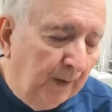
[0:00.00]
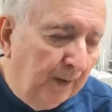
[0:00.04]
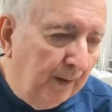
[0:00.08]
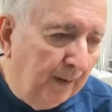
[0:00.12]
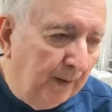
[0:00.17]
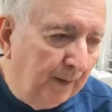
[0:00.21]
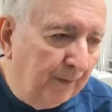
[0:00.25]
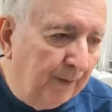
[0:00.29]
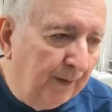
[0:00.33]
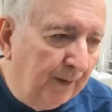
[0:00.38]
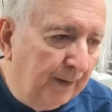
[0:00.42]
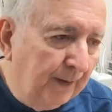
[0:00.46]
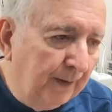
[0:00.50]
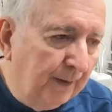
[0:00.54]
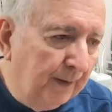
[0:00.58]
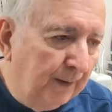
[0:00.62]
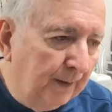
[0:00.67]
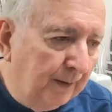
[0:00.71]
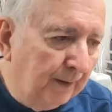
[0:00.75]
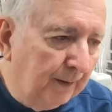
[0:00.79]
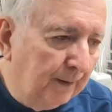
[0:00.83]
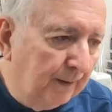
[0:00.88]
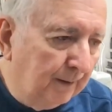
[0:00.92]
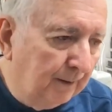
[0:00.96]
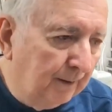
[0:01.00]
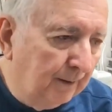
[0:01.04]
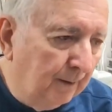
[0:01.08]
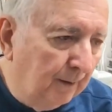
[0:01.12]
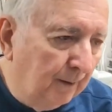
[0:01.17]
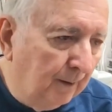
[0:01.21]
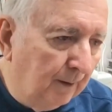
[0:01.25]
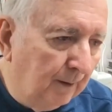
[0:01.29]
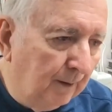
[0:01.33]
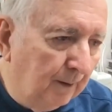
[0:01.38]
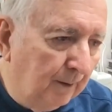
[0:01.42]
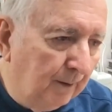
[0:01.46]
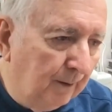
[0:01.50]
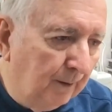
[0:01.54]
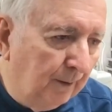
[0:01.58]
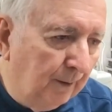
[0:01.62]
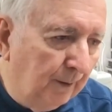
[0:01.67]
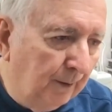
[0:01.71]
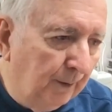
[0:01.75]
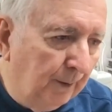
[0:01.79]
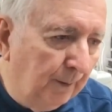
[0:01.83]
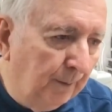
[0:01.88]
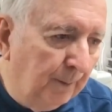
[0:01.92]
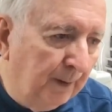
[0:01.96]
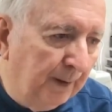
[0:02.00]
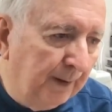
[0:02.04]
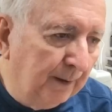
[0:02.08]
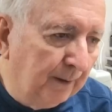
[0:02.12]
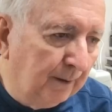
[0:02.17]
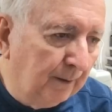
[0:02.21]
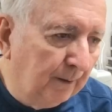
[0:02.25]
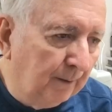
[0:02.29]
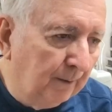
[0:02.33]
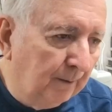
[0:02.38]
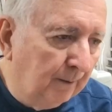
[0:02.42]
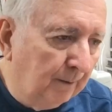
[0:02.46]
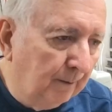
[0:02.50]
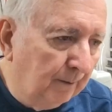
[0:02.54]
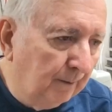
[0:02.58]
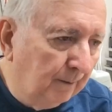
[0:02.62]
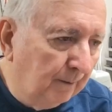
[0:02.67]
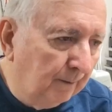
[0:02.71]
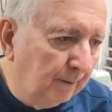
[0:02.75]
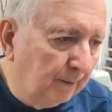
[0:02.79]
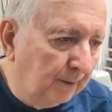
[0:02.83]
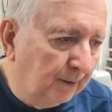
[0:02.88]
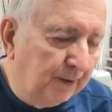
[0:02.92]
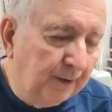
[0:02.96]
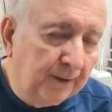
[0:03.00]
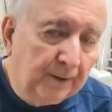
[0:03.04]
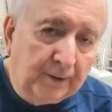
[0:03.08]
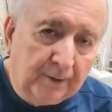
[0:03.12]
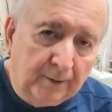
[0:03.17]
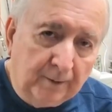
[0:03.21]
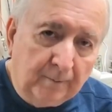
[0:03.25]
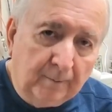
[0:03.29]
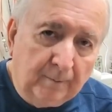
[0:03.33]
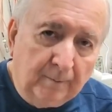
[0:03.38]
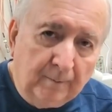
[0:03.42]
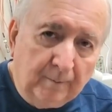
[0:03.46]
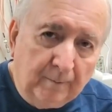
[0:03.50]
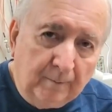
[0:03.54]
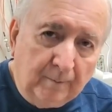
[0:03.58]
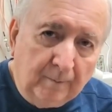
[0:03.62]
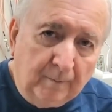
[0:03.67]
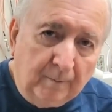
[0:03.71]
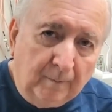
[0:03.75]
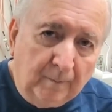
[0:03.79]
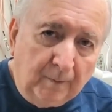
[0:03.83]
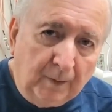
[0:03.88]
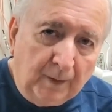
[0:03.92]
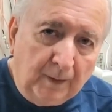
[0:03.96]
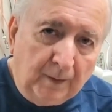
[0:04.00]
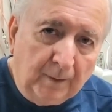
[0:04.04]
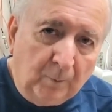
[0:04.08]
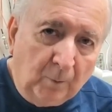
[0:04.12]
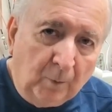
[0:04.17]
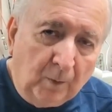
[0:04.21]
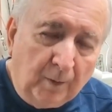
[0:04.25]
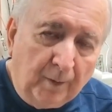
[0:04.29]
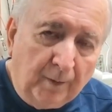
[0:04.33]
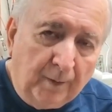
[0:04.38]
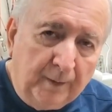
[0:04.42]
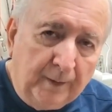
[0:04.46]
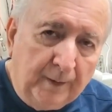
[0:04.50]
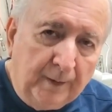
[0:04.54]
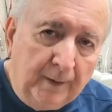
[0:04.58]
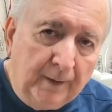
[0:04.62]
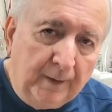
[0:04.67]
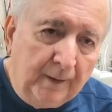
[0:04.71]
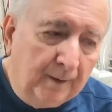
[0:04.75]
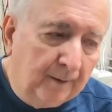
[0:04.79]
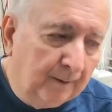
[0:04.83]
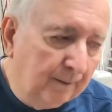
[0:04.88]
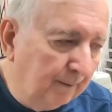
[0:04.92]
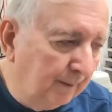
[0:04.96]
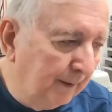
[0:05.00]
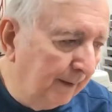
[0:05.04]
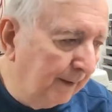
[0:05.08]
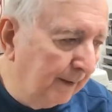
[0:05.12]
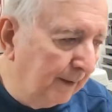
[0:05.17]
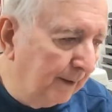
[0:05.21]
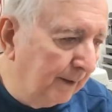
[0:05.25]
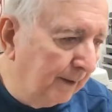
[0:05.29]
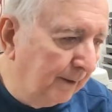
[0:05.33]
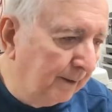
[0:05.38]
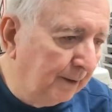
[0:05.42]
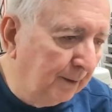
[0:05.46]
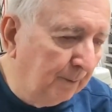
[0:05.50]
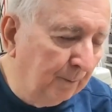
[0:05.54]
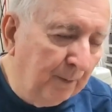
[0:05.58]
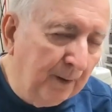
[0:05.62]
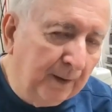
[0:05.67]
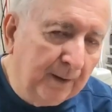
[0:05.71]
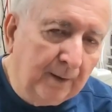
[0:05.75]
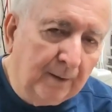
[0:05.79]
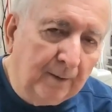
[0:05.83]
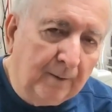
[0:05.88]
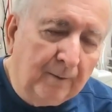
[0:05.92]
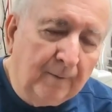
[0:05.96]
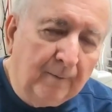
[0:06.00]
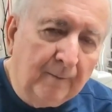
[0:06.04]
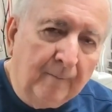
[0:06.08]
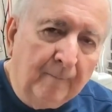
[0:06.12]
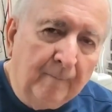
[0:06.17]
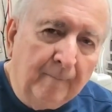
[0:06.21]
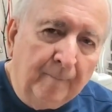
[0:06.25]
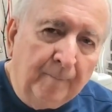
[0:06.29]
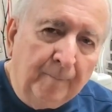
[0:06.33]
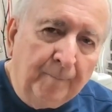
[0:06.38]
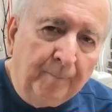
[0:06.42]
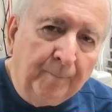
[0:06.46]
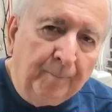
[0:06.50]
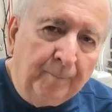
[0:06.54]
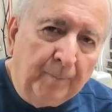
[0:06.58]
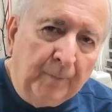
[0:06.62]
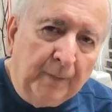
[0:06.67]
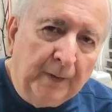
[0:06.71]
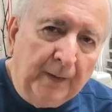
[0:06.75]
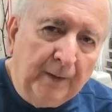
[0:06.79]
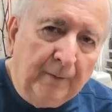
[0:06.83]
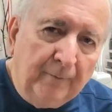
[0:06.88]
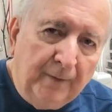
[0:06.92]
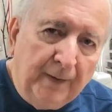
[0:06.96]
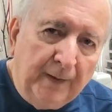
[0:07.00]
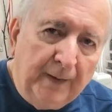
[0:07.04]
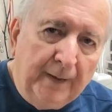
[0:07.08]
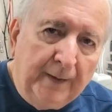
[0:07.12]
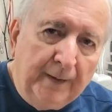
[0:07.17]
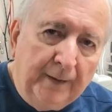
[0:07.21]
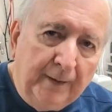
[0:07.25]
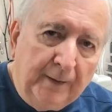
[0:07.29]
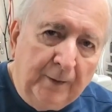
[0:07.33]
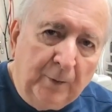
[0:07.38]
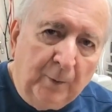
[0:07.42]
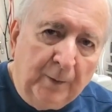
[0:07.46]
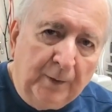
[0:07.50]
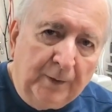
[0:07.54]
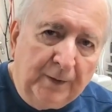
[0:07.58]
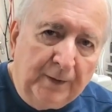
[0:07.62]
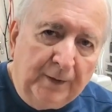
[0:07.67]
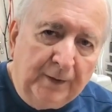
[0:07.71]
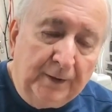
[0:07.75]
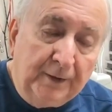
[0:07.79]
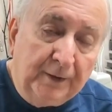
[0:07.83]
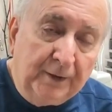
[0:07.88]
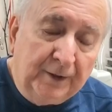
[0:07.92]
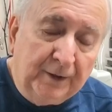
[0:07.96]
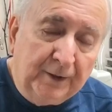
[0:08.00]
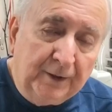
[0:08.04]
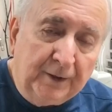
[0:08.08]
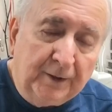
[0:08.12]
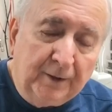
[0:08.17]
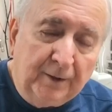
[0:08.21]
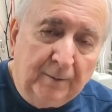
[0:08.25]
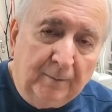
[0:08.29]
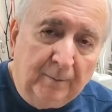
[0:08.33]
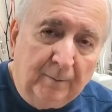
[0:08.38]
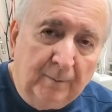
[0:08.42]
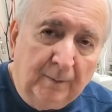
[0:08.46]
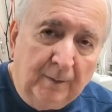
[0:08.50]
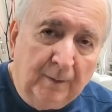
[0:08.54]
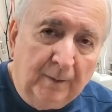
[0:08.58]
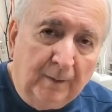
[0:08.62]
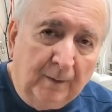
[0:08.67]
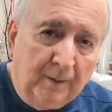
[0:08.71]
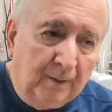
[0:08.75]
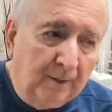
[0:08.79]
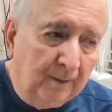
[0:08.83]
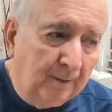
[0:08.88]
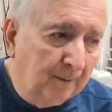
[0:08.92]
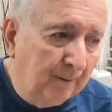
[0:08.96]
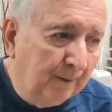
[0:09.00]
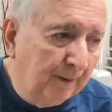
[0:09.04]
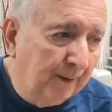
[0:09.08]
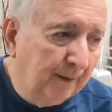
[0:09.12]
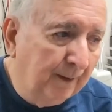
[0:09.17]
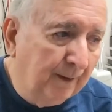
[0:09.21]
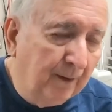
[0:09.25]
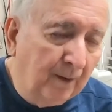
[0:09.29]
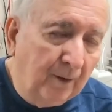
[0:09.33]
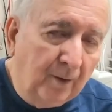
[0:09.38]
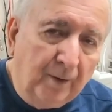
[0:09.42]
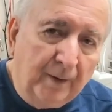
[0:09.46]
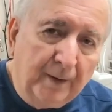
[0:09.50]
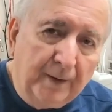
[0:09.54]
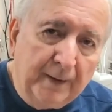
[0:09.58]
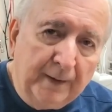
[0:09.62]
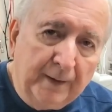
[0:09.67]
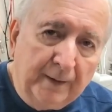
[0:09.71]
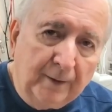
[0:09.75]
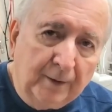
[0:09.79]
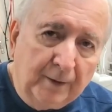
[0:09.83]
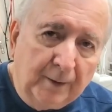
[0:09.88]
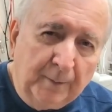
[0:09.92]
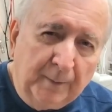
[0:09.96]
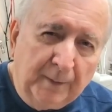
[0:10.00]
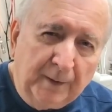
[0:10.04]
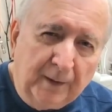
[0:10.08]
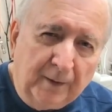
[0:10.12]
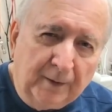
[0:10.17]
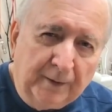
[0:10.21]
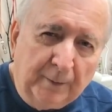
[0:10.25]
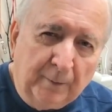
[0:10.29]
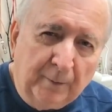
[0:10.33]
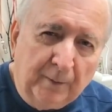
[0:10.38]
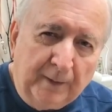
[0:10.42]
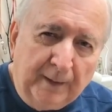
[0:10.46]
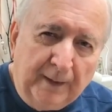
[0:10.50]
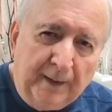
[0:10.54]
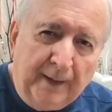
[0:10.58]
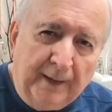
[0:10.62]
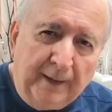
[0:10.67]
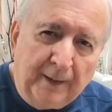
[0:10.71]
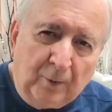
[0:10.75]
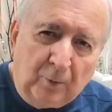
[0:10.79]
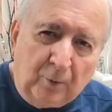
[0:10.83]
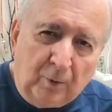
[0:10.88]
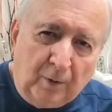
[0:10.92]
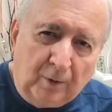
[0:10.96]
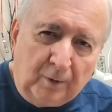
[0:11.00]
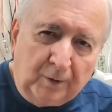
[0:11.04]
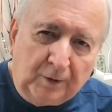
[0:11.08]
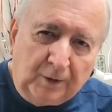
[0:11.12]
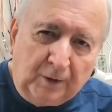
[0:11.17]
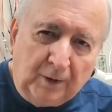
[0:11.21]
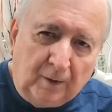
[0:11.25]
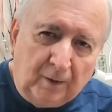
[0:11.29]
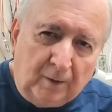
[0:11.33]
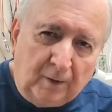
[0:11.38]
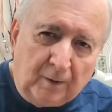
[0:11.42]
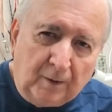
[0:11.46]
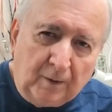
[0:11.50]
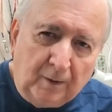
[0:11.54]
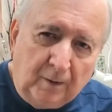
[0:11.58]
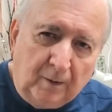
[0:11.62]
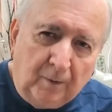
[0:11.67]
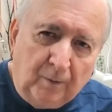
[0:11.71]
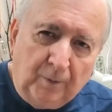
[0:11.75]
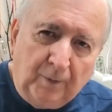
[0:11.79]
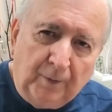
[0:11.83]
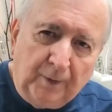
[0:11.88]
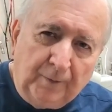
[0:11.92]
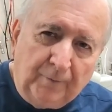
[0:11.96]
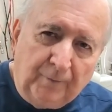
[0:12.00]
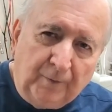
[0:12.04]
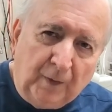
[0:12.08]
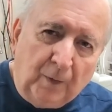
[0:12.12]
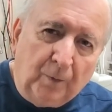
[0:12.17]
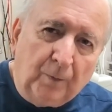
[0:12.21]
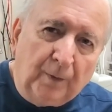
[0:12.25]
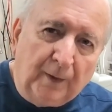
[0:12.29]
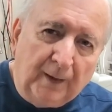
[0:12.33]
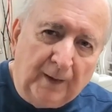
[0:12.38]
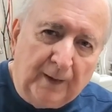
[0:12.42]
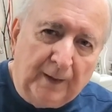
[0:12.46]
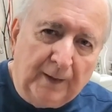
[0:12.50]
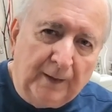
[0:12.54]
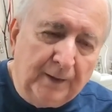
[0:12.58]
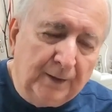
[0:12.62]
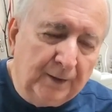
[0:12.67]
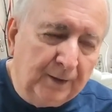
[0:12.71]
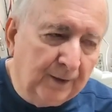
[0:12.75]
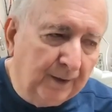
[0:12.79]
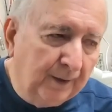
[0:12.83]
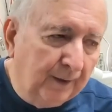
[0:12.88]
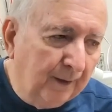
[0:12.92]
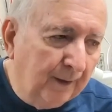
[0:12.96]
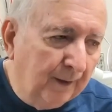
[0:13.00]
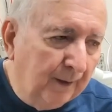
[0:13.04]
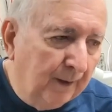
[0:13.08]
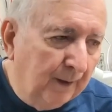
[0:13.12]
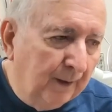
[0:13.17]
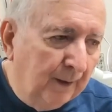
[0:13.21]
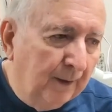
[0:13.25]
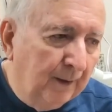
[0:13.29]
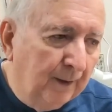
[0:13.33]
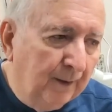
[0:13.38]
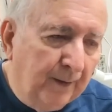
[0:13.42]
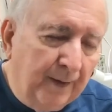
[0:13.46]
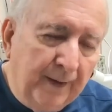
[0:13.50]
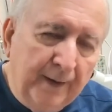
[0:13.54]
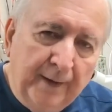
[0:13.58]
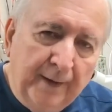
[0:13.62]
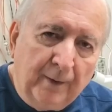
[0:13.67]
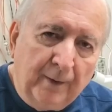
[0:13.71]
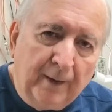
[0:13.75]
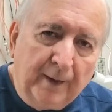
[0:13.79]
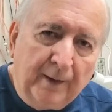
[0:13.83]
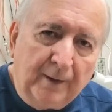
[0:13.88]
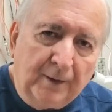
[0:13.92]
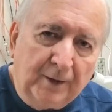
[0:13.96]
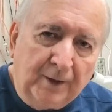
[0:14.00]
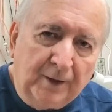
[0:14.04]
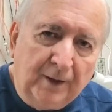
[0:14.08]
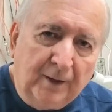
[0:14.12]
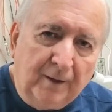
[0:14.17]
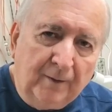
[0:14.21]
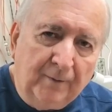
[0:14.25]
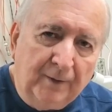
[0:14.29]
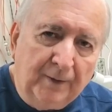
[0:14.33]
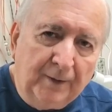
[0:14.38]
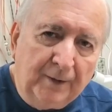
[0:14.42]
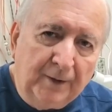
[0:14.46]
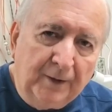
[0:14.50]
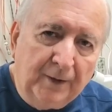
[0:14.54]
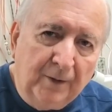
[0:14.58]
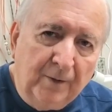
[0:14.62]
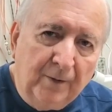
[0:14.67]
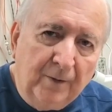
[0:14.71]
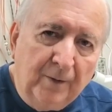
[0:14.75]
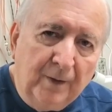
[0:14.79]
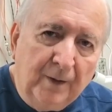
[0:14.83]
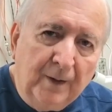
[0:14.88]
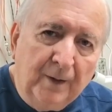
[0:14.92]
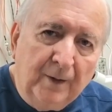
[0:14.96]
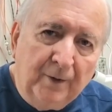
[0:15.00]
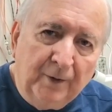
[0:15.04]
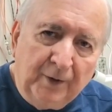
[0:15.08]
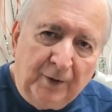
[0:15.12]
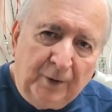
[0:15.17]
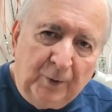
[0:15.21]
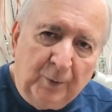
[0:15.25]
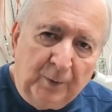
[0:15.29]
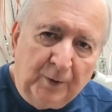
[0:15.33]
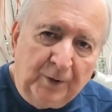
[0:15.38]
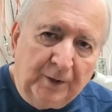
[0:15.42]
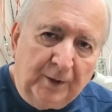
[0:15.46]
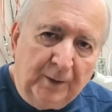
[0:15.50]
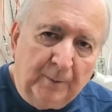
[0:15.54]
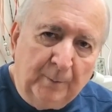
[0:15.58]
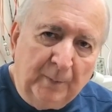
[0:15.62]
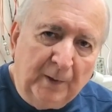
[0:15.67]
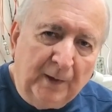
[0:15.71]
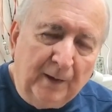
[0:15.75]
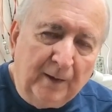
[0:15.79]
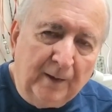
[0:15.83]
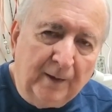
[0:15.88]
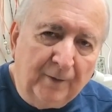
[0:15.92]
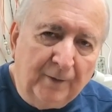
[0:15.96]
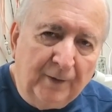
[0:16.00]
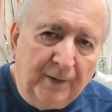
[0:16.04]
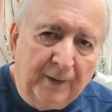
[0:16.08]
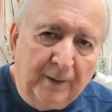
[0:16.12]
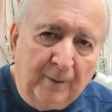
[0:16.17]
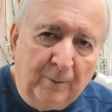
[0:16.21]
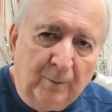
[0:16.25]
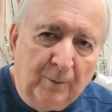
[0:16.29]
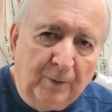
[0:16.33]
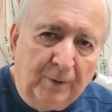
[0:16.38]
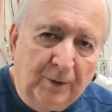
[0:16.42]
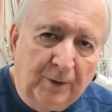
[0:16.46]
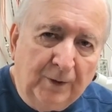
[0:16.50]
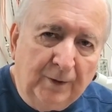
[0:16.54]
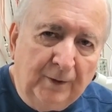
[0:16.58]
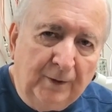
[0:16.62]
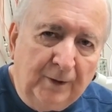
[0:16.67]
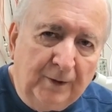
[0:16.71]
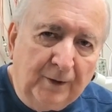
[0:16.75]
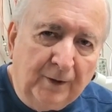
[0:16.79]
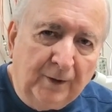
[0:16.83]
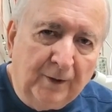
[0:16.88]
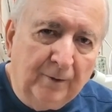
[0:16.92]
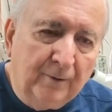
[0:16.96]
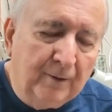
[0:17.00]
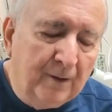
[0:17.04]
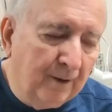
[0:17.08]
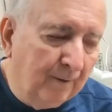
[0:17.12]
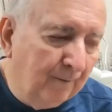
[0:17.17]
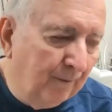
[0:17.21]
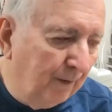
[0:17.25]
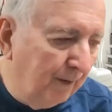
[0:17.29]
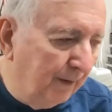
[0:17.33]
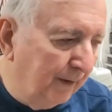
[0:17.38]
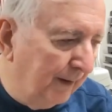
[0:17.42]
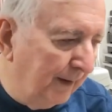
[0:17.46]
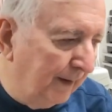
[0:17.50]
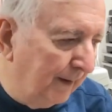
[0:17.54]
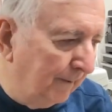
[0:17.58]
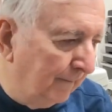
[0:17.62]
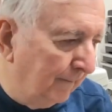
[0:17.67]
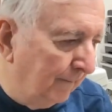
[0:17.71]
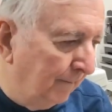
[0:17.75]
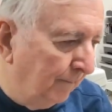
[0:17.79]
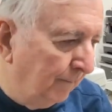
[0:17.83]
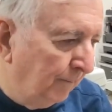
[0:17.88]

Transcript: And I think the Bell system, one of the engineers at Bell invented a twisted system in the early years because they were getting crosstalk on the phone lines and they how to solve it. So the twisted pair, I think, was the solution for that.